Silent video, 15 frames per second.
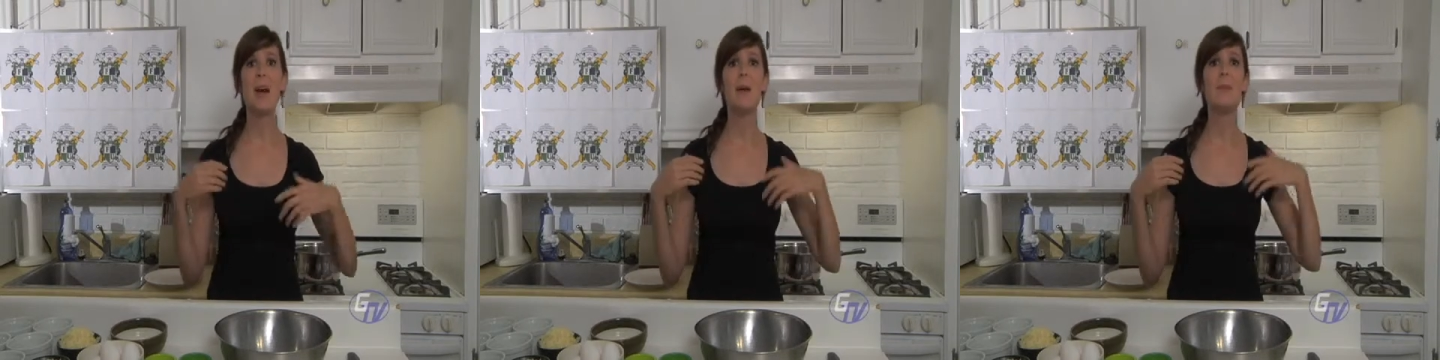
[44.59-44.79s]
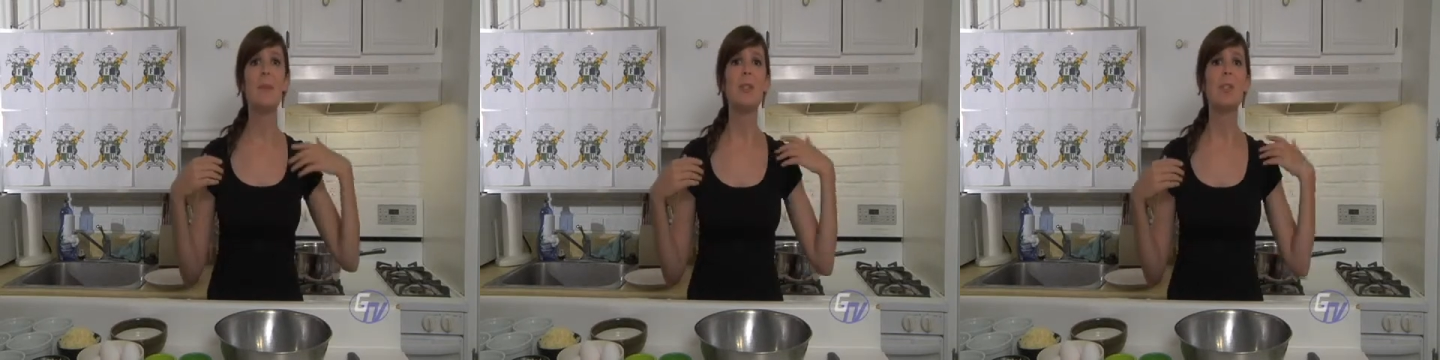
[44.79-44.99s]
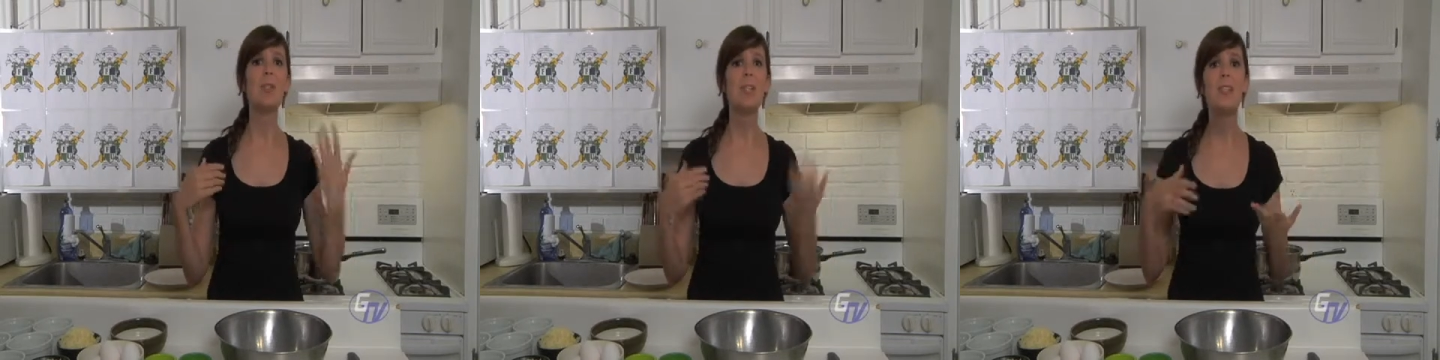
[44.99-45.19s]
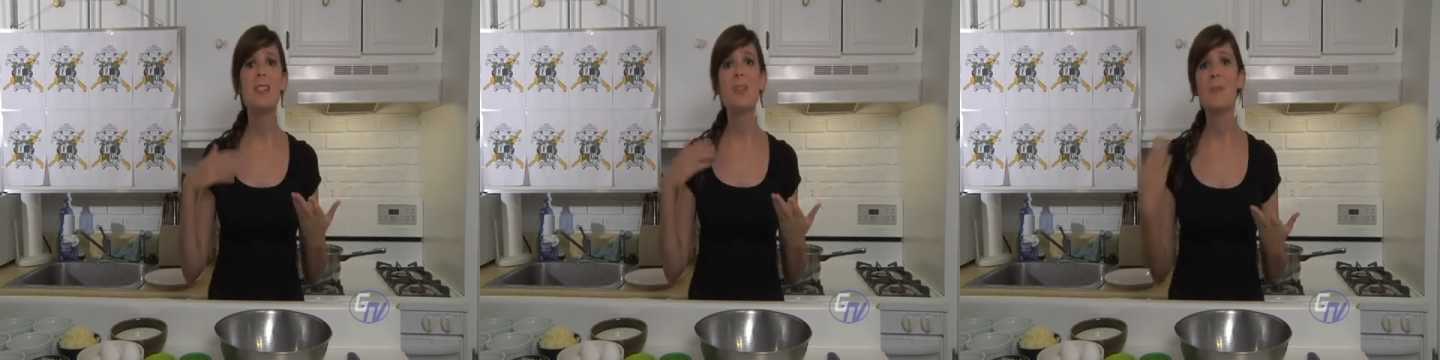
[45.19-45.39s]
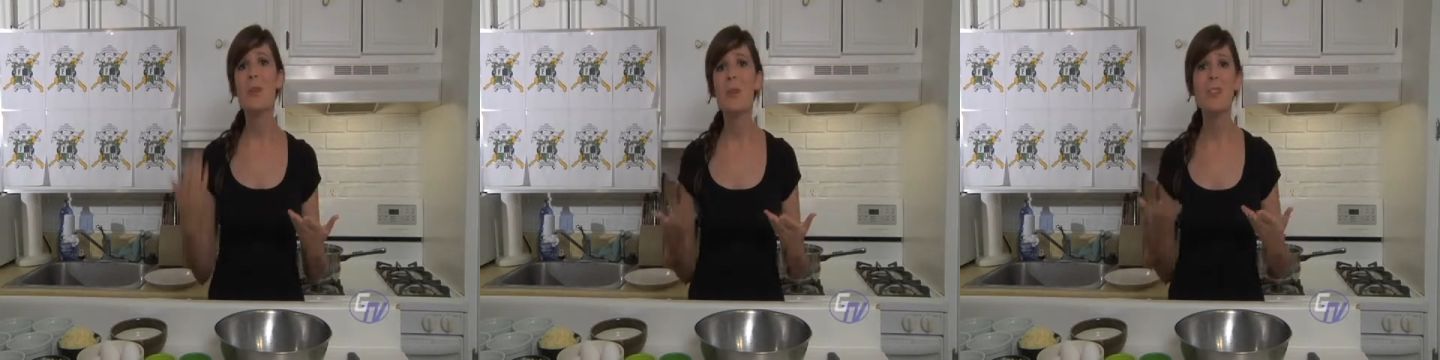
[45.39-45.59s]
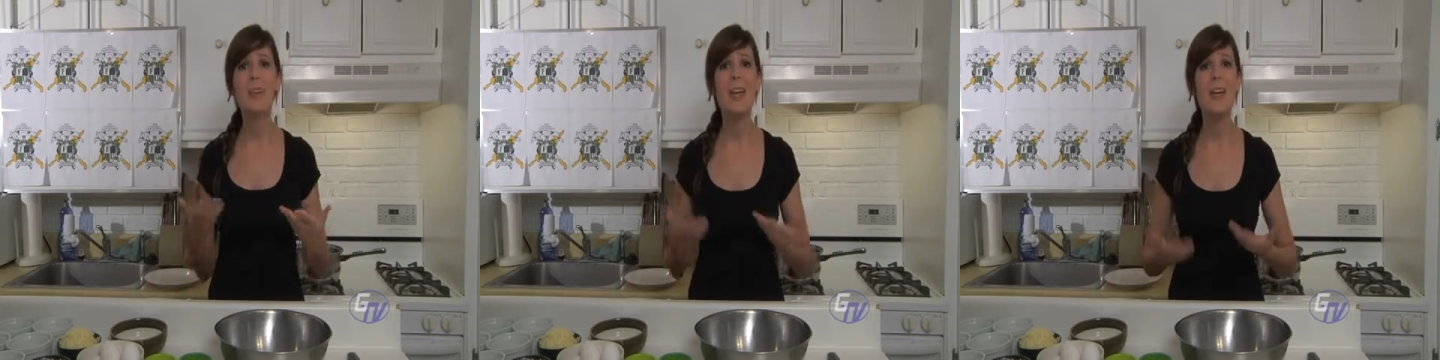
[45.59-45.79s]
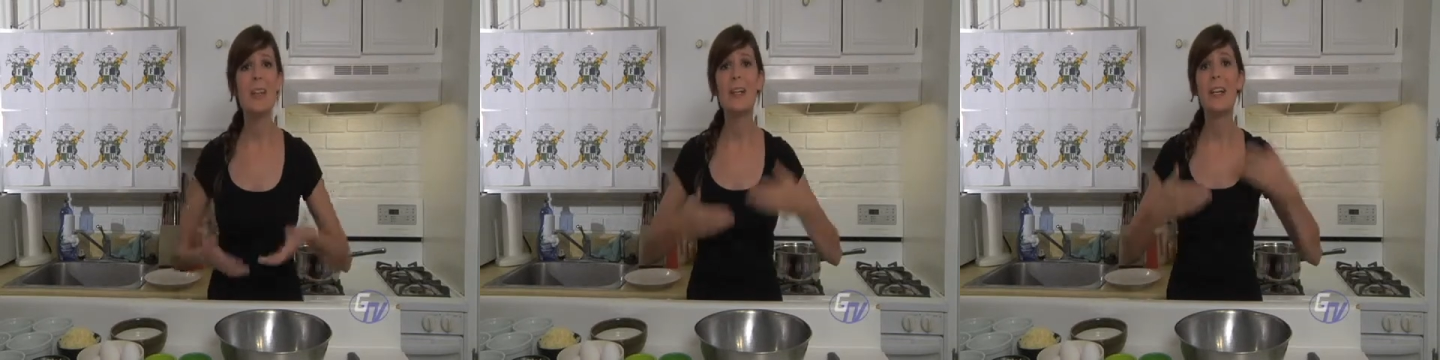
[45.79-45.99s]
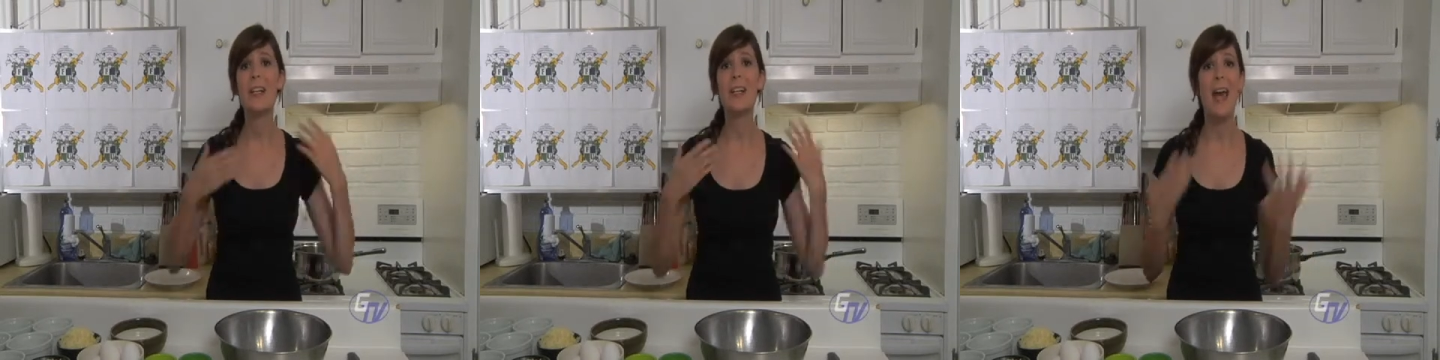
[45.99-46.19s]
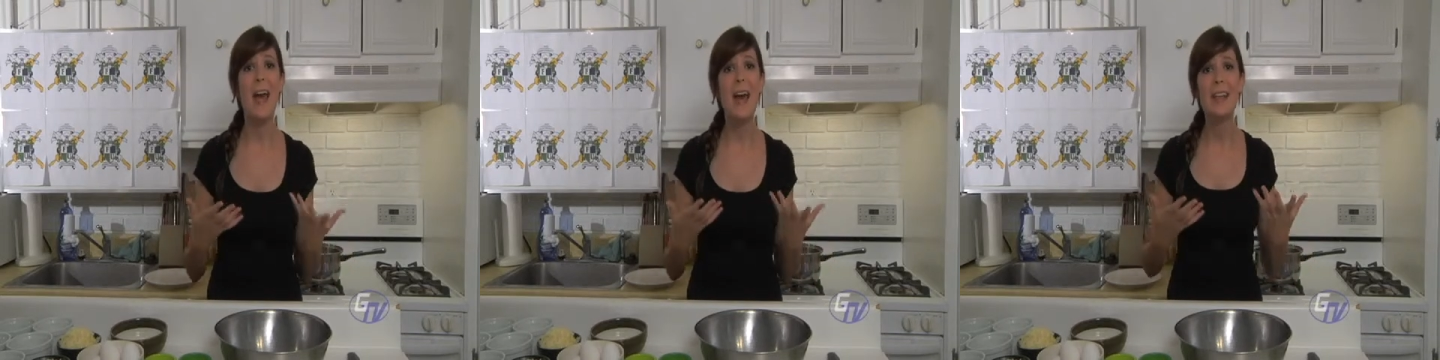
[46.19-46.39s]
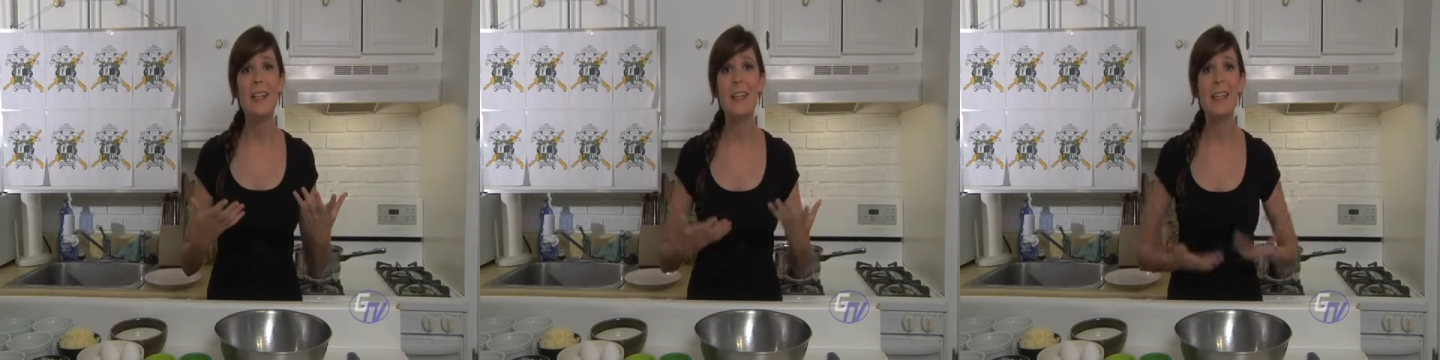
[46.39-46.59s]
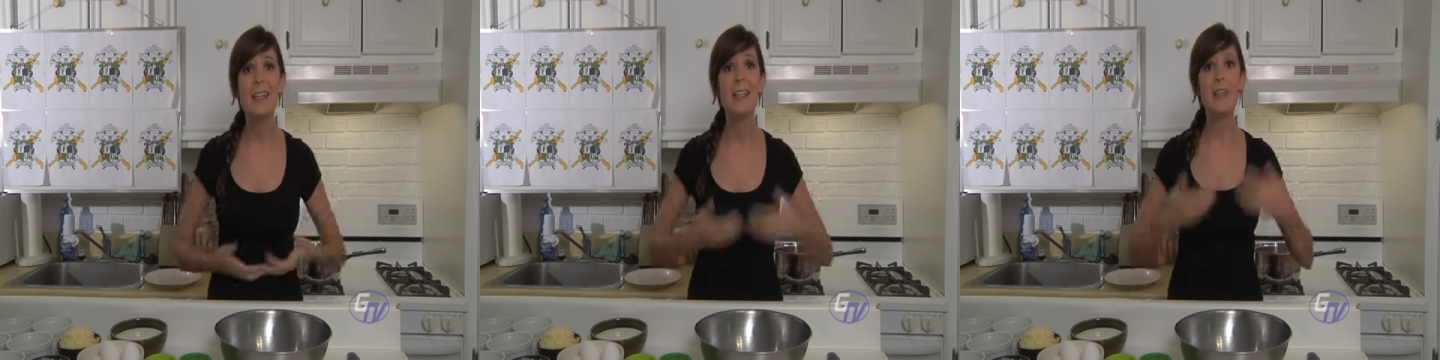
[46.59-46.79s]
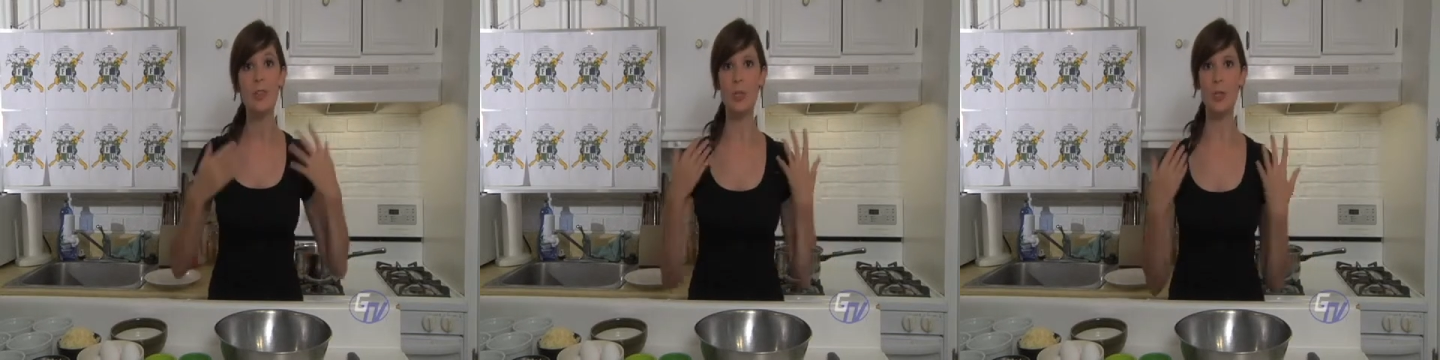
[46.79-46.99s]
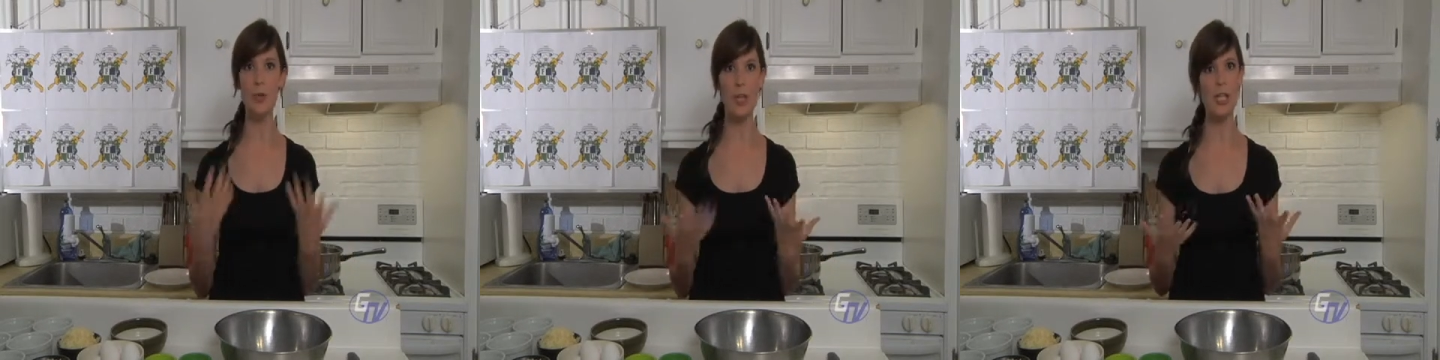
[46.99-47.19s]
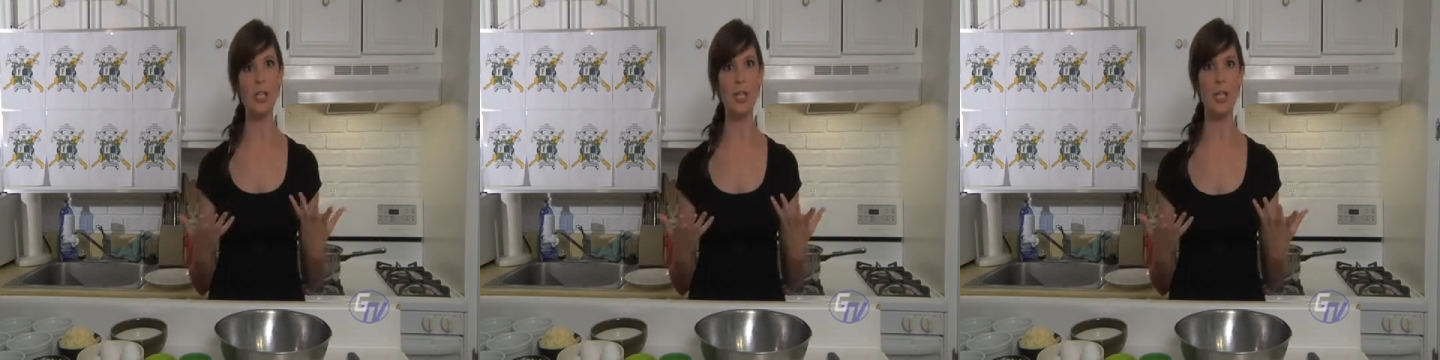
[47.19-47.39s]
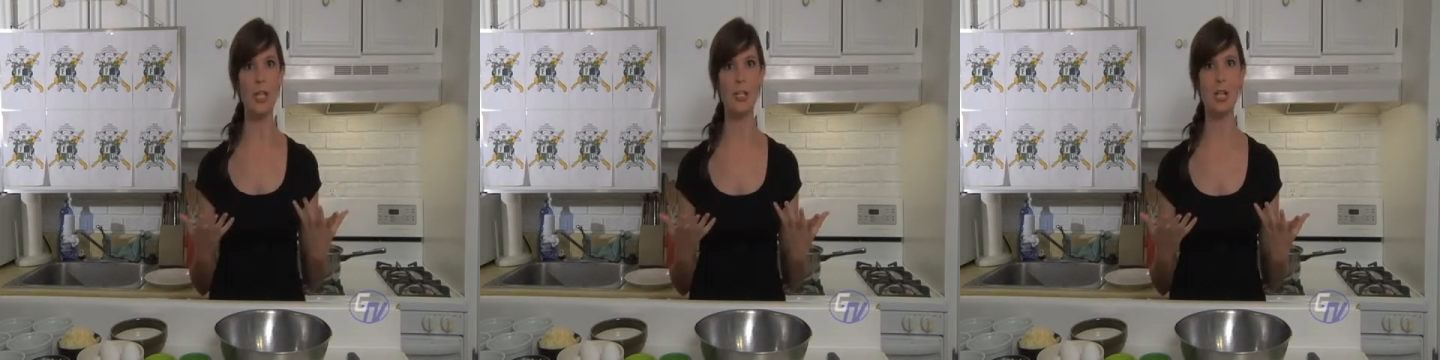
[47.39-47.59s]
I put cheese and milk together and add heat, you get cheese